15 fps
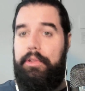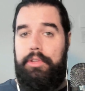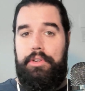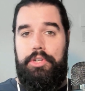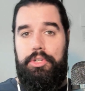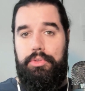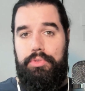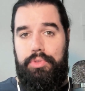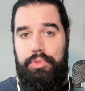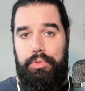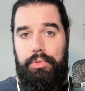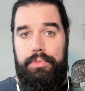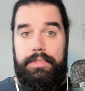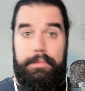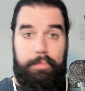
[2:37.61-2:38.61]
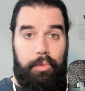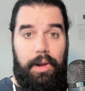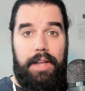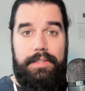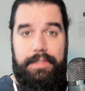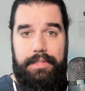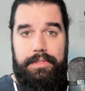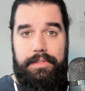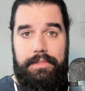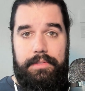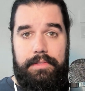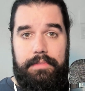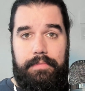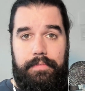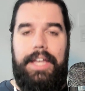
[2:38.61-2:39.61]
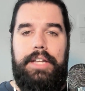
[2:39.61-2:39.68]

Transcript: to the new tools and processes.